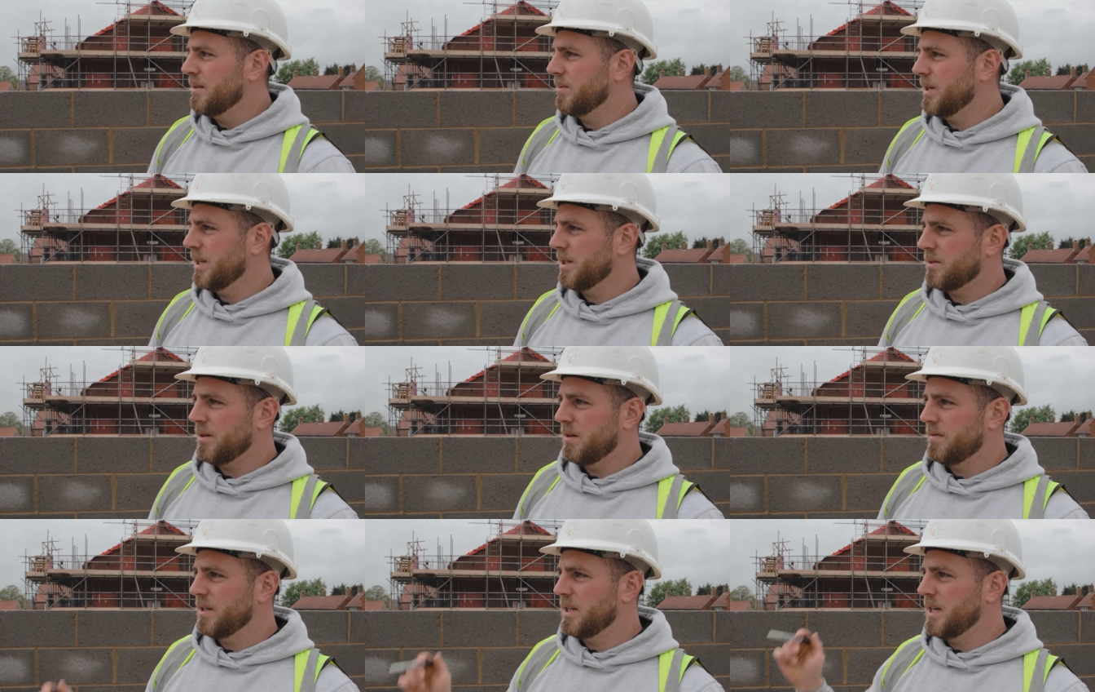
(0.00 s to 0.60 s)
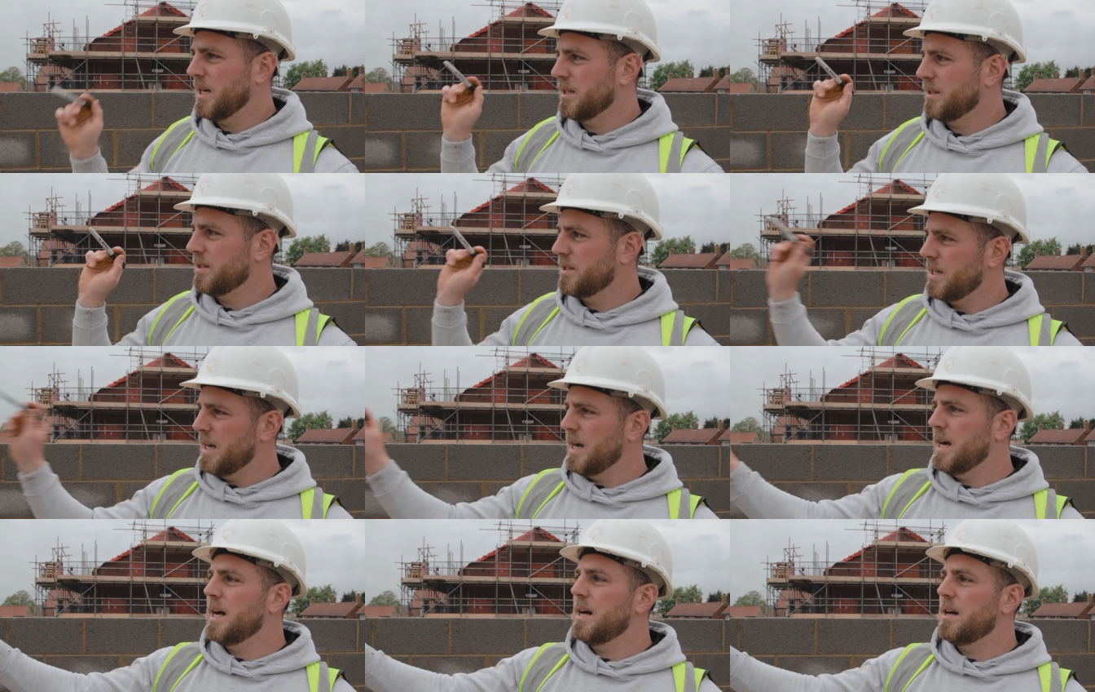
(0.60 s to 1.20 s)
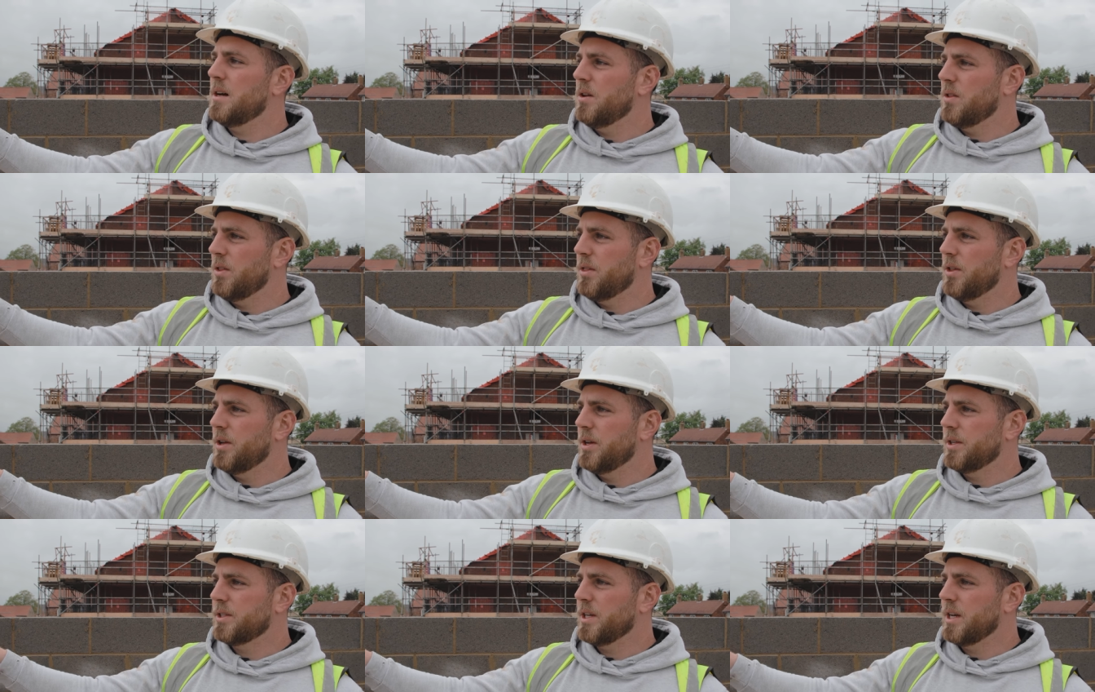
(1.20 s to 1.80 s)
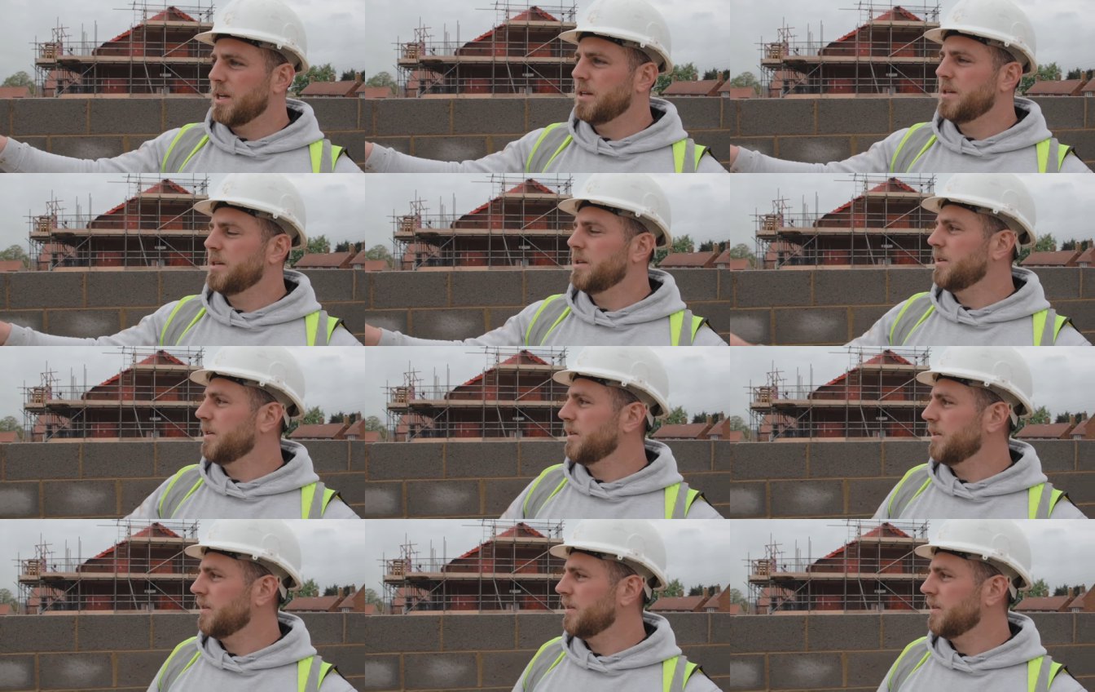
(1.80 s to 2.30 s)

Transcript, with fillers: We had to have a gang start on 13